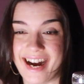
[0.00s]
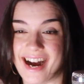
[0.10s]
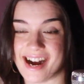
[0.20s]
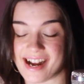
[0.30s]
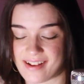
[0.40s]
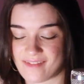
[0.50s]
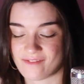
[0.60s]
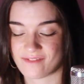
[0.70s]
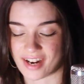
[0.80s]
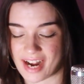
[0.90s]

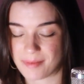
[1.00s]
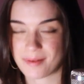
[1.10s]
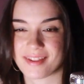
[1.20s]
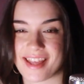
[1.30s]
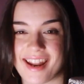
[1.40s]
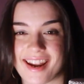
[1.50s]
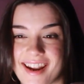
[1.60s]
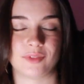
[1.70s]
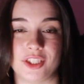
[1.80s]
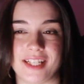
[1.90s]
I'm very happy with that.
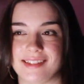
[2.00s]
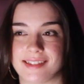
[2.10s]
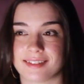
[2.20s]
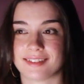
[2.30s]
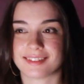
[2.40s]
Jeez.